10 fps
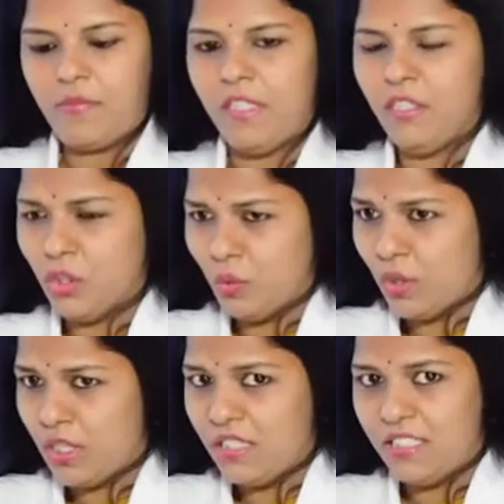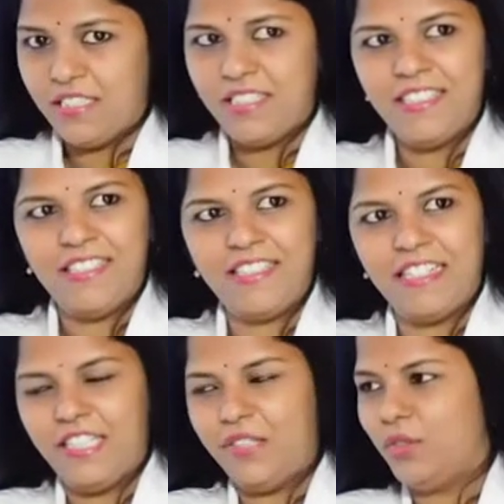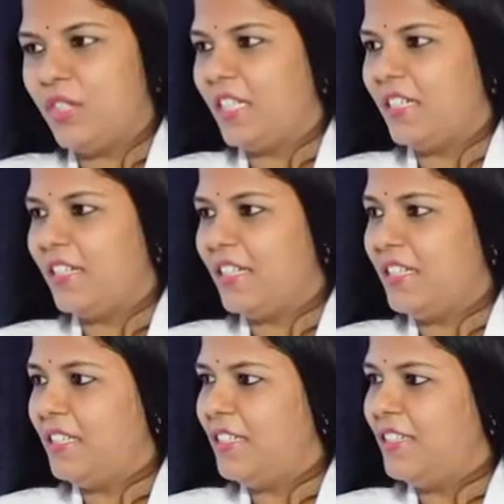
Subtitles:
So, what is it? Can you take a guess?